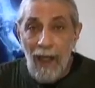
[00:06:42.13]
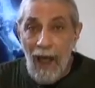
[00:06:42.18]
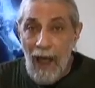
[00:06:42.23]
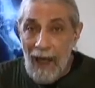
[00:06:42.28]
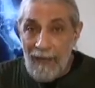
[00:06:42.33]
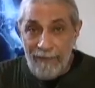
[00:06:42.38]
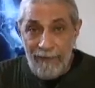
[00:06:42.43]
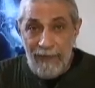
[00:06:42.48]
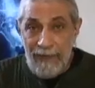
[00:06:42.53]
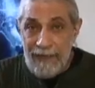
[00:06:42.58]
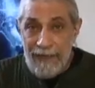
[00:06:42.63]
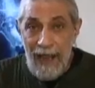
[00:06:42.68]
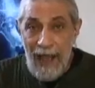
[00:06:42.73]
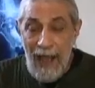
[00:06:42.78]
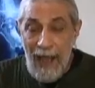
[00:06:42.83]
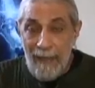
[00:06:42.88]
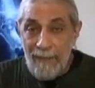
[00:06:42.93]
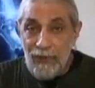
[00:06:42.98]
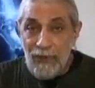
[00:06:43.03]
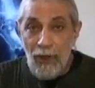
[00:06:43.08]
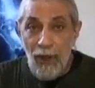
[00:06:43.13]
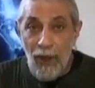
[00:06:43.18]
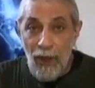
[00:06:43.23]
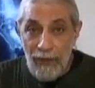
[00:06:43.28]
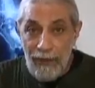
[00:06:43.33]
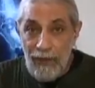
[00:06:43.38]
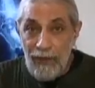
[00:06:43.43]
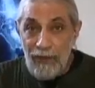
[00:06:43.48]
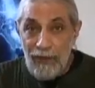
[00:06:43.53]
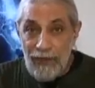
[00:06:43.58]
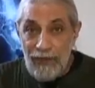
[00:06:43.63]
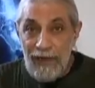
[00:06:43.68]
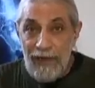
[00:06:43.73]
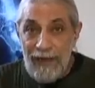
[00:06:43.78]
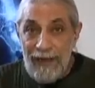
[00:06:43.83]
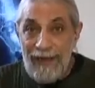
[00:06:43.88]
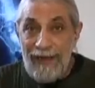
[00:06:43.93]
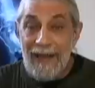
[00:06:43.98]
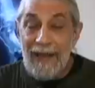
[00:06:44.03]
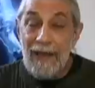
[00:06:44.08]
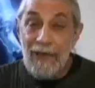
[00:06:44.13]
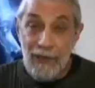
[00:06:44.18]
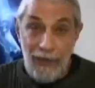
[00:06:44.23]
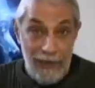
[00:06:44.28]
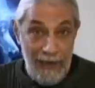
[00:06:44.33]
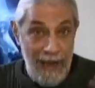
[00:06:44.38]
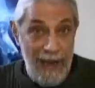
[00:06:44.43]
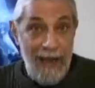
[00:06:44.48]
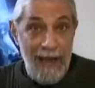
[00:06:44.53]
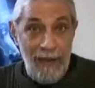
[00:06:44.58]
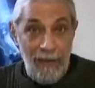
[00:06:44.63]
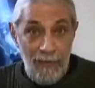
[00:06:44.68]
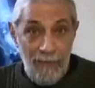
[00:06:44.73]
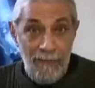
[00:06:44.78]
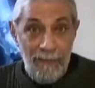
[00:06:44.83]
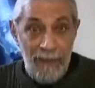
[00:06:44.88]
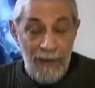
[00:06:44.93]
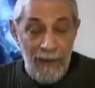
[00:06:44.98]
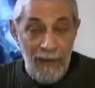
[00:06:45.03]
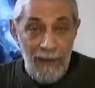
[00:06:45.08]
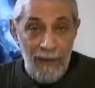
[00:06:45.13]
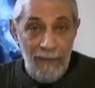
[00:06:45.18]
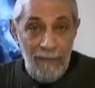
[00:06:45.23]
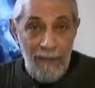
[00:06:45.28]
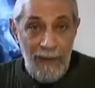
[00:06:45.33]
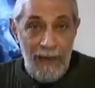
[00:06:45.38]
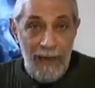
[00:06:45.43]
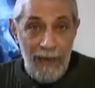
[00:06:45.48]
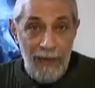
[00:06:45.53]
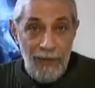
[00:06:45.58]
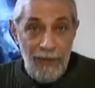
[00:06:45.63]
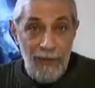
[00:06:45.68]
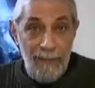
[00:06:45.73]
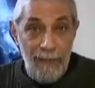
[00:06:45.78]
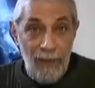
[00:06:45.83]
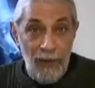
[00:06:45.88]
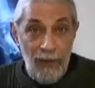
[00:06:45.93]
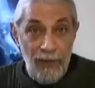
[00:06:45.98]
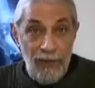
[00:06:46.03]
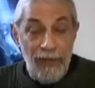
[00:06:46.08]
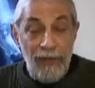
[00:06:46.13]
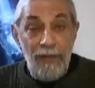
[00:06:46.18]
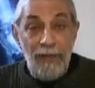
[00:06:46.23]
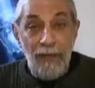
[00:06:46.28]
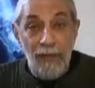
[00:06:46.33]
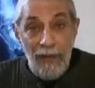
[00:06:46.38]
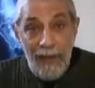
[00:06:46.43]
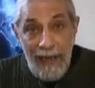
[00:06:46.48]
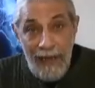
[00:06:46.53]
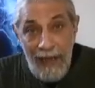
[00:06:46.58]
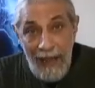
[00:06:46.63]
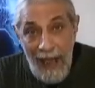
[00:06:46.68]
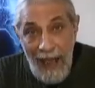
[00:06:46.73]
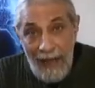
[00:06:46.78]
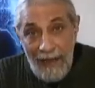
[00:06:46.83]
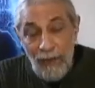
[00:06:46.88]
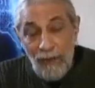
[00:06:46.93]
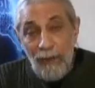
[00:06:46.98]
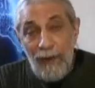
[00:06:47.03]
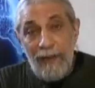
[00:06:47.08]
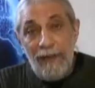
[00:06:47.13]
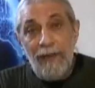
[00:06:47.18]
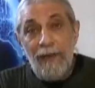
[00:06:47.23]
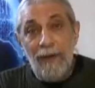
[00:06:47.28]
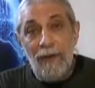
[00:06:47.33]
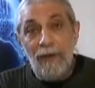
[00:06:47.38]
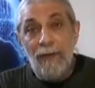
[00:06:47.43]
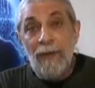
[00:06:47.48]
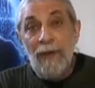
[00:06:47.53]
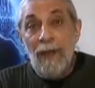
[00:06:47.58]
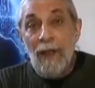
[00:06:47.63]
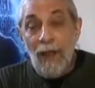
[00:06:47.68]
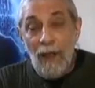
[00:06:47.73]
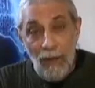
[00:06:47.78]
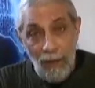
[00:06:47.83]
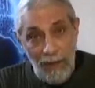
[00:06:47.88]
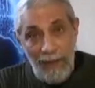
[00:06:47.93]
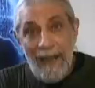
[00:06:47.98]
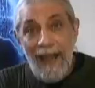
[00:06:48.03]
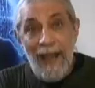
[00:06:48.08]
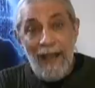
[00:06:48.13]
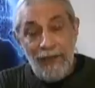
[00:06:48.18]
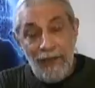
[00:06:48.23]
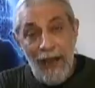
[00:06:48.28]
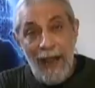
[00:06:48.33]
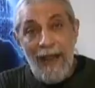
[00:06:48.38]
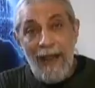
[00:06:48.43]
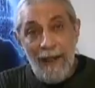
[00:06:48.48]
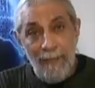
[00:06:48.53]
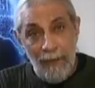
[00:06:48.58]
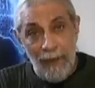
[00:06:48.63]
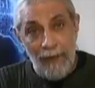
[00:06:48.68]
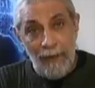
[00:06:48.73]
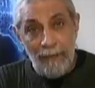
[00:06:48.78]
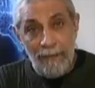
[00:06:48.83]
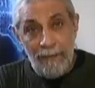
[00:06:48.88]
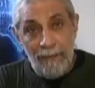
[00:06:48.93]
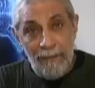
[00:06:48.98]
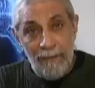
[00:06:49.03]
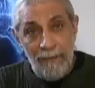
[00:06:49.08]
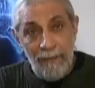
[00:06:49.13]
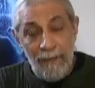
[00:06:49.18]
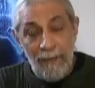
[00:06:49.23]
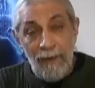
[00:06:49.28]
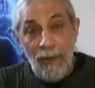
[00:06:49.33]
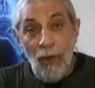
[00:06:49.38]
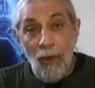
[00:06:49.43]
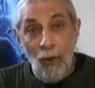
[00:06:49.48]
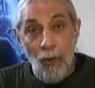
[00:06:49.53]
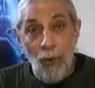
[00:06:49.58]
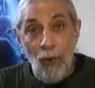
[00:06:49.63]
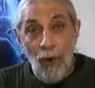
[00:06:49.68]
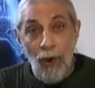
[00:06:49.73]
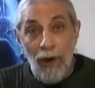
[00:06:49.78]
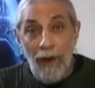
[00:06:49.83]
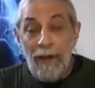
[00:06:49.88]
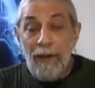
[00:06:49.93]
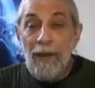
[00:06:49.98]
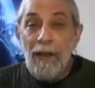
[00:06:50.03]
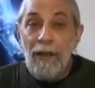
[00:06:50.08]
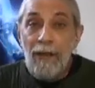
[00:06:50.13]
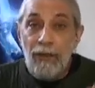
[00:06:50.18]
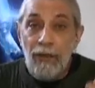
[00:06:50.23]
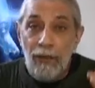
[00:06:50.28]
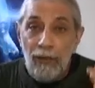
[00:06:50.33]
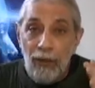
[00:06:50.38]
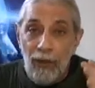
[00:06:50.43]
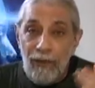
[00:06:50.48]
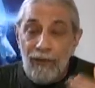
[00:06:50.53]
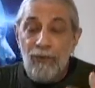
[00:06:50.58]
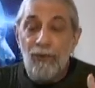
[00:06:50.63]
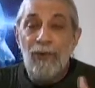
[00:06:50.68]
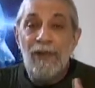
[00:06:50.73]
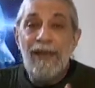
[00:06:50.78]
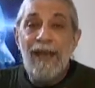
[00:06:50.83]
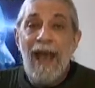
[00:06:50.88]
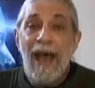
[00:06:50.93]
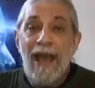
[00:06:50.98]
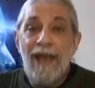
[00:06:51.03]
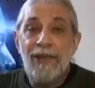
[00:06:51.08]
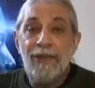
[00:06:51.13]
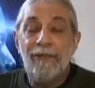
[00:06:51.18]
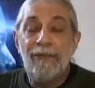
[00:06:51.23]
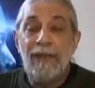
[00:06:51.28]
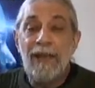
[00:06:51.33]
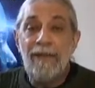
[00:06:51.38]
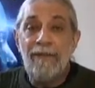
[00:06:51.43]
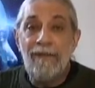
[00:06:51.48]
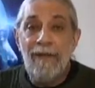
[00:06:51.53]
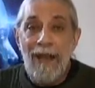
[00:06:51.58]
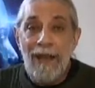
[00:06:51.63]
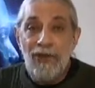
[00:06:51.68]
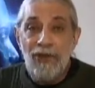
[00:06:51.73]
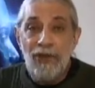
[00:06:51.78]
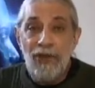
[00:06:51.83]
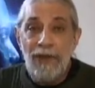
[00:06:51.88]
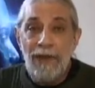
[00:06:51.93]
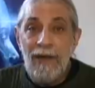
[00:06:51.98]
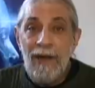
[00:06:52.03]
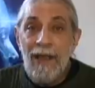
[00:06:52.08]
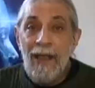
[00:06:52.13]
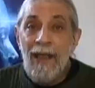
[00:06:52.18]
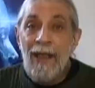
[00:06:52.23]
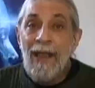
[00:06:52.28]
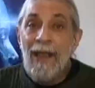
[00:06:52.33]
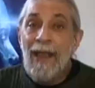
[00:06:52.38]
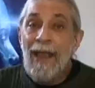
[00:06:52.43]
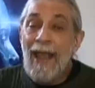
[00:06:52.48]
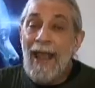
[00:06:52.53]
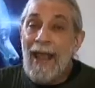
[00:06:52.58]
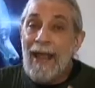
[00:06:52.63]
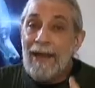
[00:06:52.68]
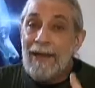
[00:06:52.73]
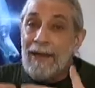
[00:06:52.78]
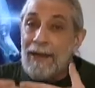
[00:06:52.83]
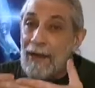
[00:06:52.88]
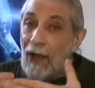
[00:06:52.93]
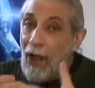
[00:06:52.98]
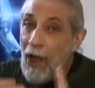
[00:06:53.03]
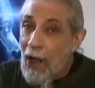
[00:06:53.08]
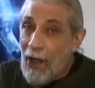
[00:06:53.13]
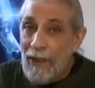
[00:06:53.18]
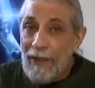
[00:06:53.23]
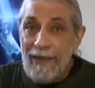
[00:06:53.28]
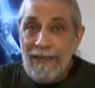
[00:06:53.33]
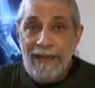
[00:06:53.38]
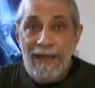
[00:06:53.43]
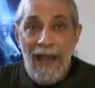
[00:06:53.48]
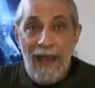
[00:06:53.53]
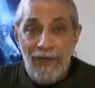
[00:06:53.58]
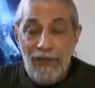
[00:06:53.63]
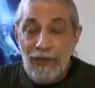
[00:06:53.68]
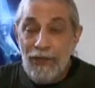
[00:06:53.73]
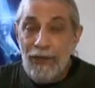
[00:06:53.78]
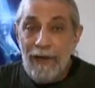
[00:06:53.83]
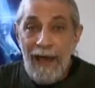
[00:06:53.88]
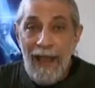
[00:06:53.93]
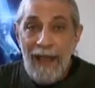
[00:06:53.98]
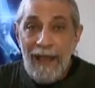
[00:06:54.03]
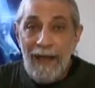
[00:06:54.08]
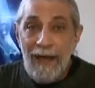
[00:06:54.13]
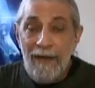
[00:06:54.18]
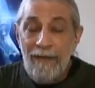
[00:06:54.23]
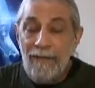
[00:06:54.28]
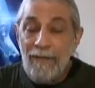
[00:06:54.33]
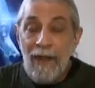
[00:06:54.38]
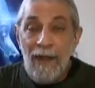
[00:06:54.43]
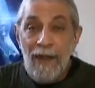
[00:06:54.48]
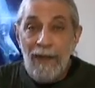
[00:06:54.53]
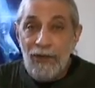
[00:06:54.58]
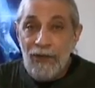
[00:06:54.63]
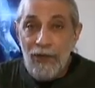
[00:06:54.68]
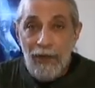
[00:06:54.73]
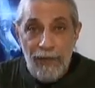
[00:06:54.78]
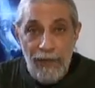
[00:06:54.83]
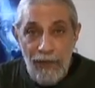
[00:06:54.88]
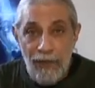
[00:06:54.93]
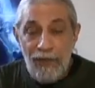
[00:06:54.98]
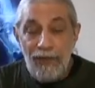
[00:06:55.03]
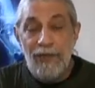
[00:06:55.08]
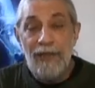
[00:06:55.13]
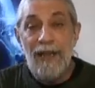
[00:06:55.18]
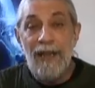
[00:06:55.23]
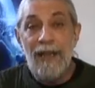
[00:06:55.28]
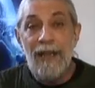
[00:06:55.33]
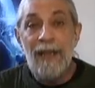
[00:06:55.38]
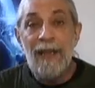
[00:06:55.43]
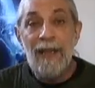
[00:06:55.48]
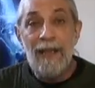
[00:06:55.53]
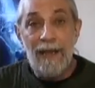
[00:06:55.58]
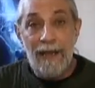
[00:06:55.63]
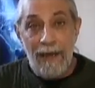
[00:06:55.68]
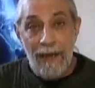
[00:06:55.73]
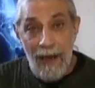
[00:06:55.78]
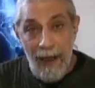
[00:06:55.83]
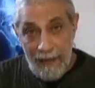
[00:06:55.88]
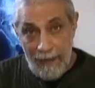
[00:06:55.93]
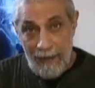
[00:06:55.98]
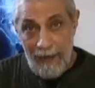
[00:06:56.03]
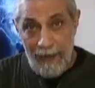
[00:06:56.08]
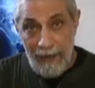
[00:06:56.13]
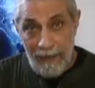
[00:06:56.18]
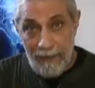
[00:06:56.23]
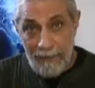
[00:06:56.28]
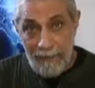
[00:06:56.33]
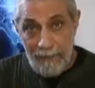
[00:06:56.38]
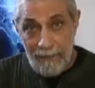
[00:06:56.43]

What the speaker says: oftentimes all you see is a nail because the person looking at it with you only has a hammer. Or you look through the eyes of convention and all the tests are negative, so you see nothing.